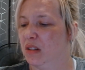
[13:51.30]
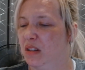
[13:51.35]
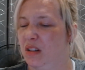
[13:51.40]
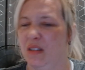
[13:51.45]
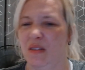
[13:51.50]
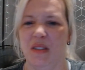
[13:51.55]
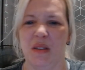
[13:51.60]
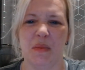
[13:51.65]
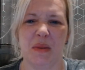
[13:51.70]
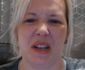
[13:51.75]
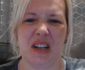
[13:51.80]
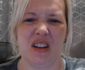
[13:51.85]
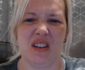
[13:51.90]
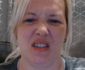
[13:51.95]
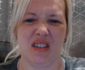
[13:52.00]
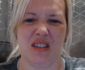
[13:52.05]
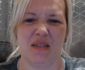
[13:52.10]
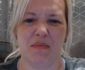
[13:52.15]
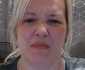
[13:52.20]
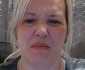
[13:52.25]
not
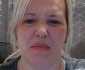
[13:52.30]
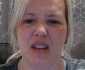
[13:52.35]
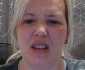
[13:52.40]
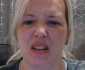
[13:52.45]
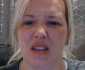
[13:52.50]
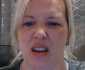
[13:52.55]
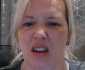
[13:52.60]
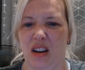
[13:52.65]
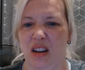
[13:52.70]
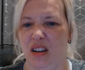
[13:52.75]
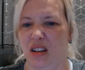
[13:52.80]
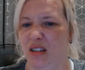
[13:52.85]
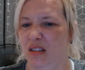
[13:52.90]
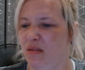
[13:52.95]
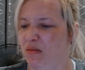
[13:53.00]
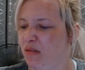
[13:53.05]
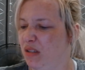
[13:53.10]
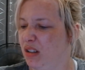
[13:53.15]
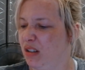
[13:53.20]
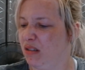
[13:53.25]
because it's muscular. I
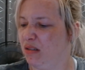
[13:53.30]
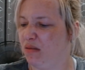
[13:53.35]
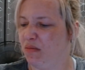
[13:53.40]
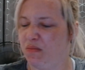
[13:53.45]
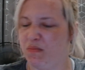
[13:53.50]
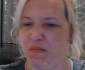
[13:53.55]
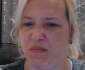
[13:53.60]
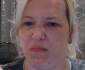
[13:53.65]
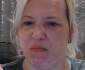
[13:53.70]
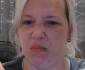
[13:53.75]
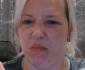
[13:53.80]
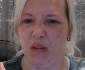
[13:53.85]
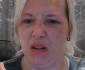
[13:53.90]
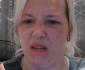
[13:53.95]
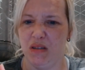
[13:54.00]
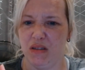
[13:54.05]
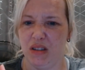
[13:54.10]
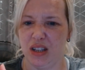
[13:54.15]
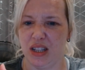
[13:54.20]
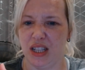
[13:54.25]
don't know
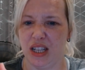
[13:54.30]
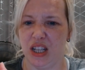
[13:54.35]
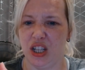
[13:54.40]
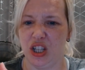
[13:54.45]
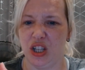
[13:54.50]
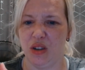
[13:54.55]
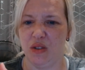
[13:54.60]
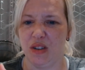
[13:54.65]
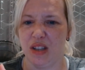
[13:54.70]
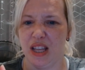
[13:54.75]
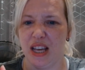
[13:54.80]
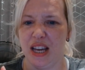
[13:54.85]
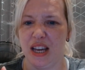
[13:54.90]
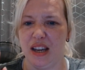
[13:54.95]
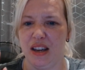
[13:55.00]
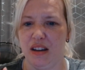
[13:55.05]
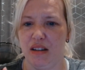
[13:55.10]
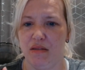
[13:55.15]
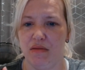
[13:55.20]
what the tissue's there.